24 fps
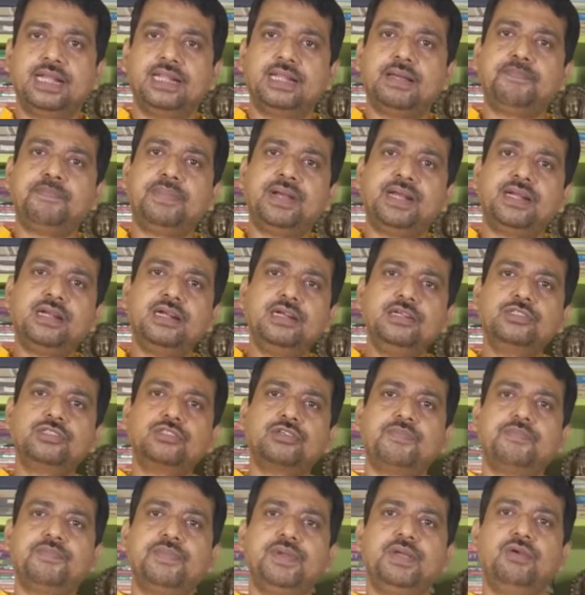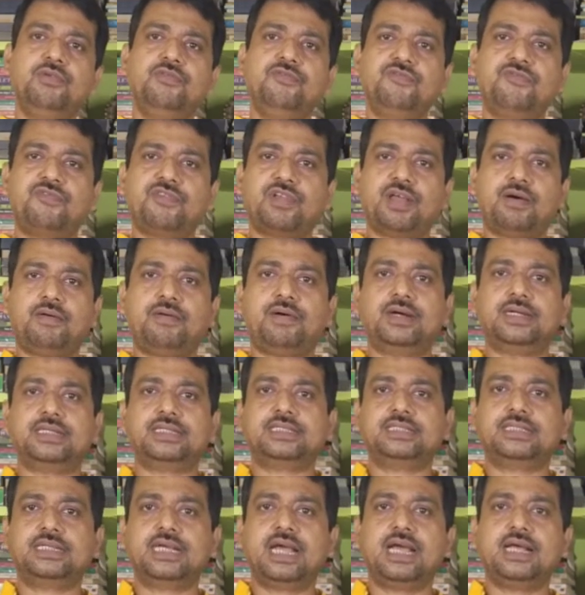The petals of young
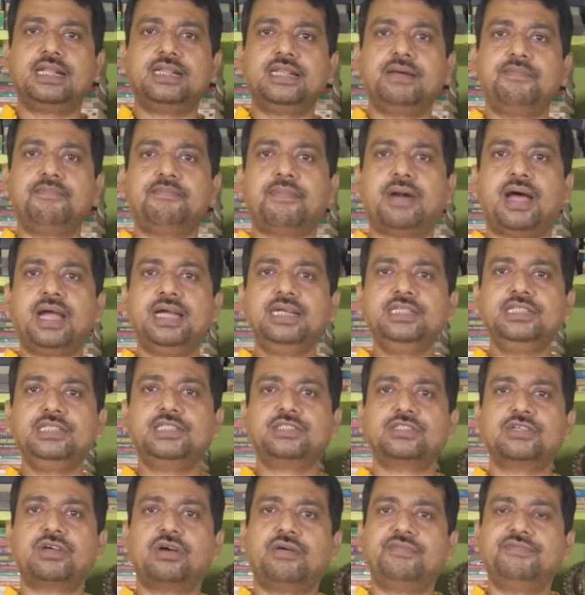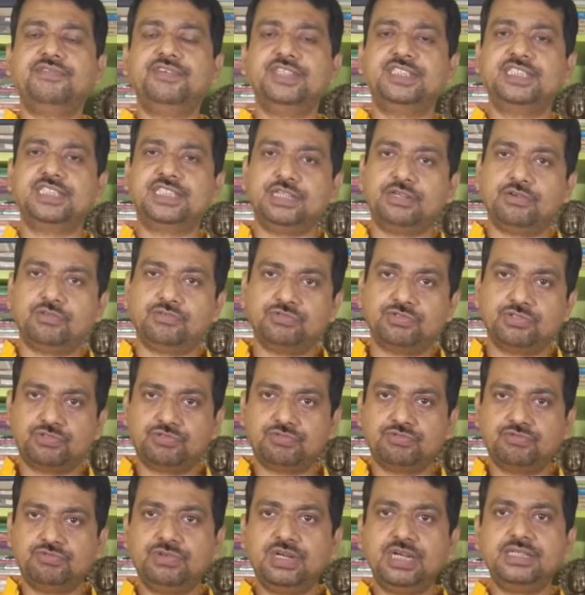flowers and the minds of his young
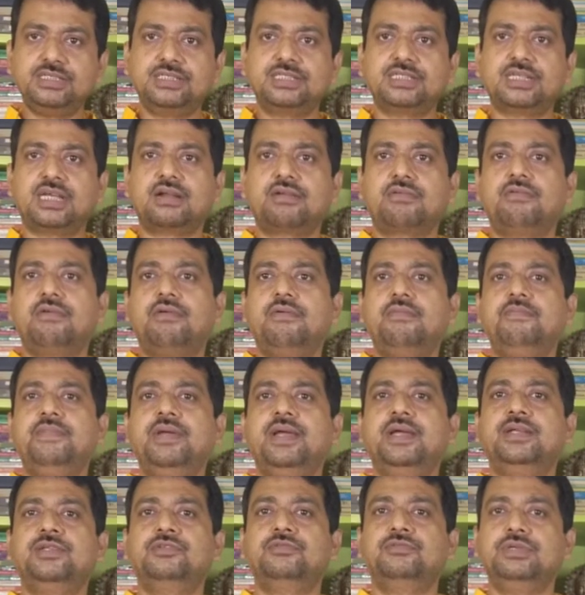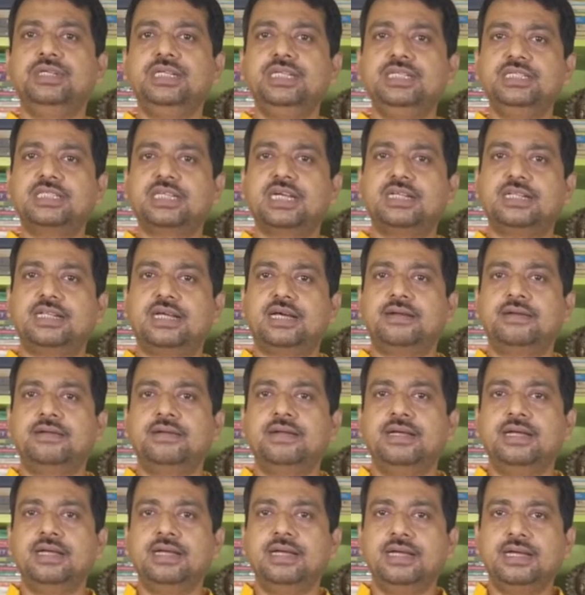students are compared to each other.
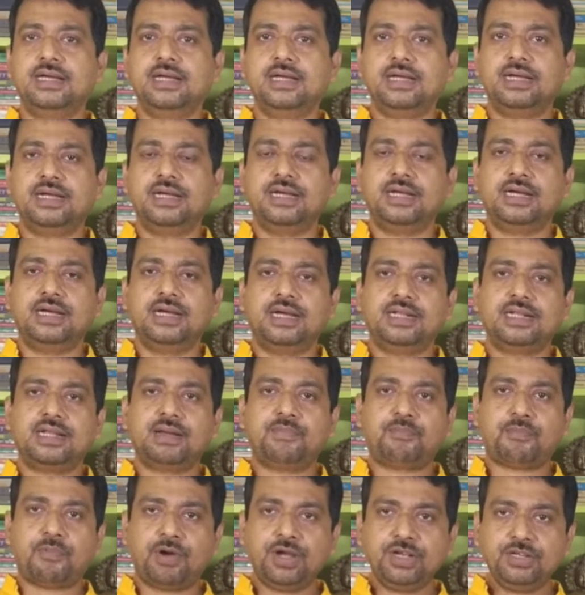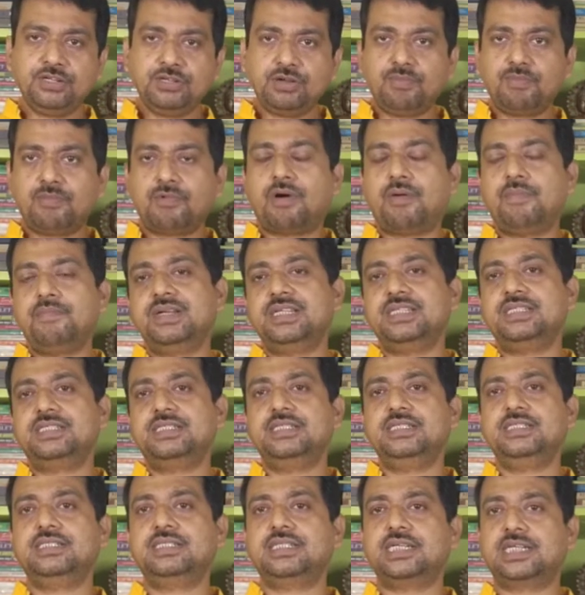The point of
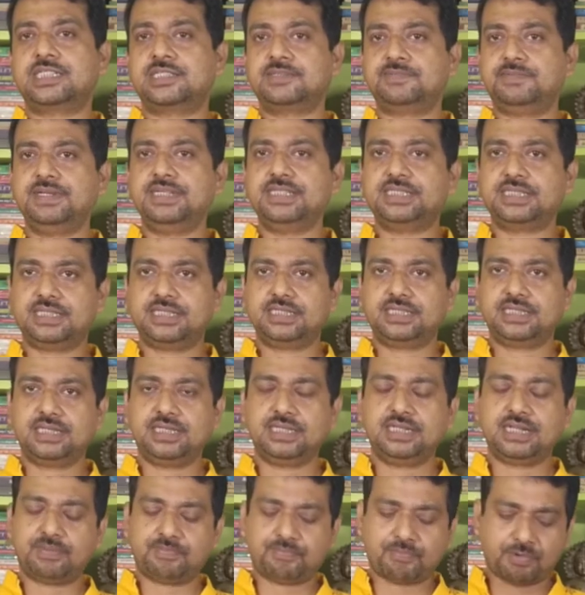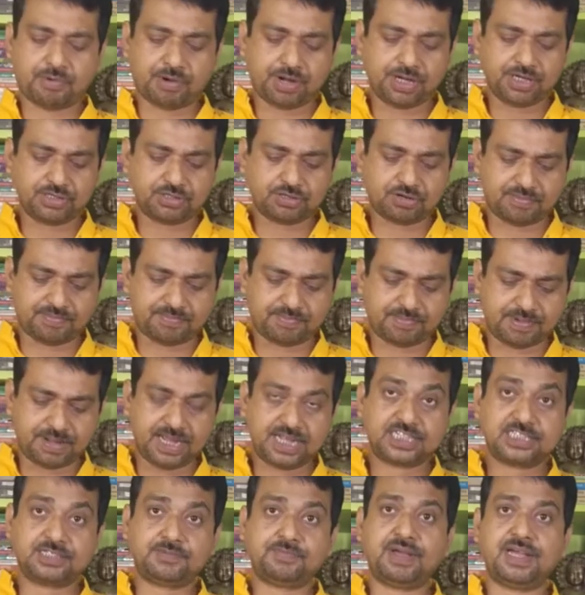comparison is explicit in the point of
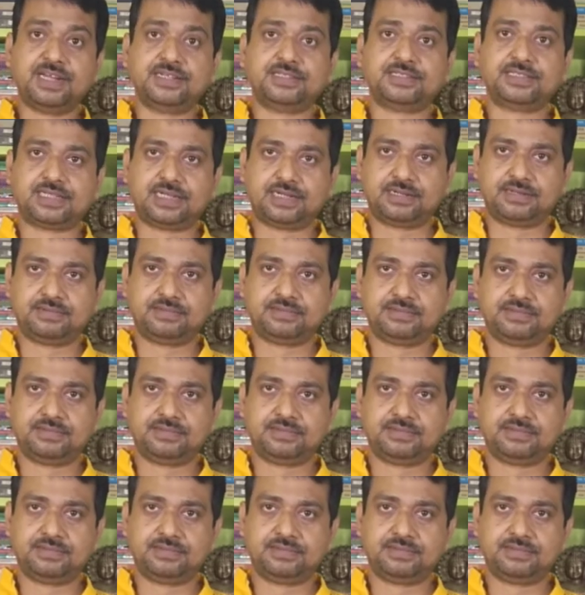expansion.